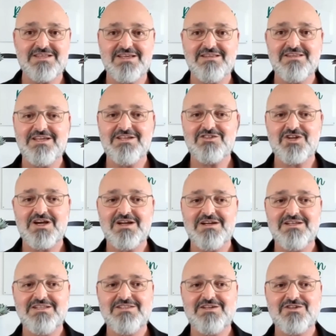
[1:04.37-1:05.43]
and HR
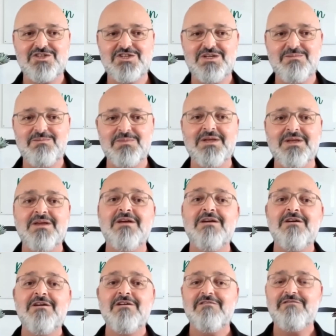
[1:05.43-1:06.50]
leadership,
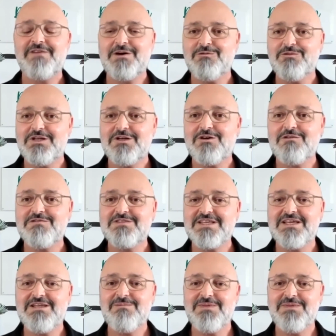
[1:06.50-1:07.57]
founder of
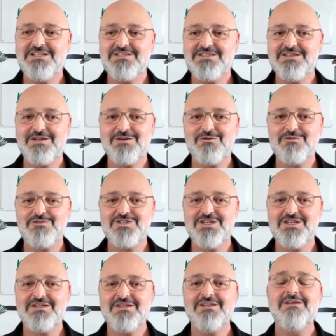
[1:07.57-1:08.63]
SKALLIbility
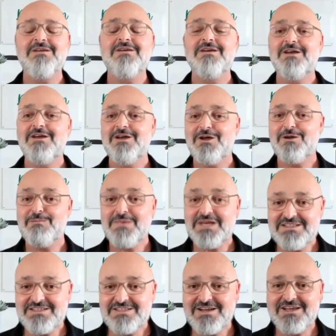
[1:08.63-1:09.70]
Coaching, a
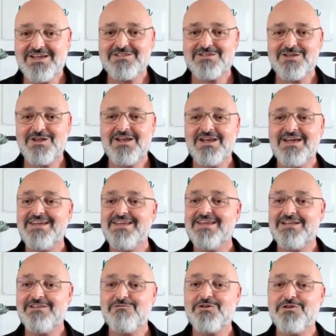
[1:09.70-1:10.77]
mental health ally,
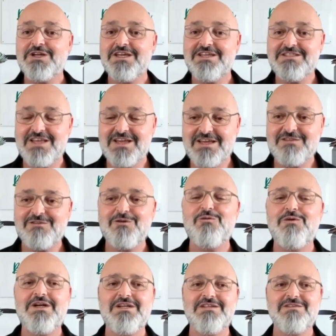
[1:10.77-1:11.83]
advocate, and
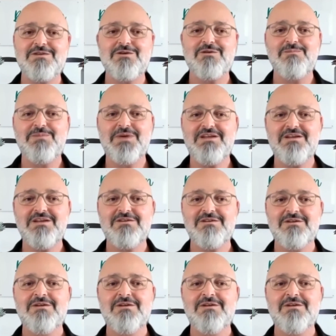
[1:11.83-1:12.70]
awareness campaigner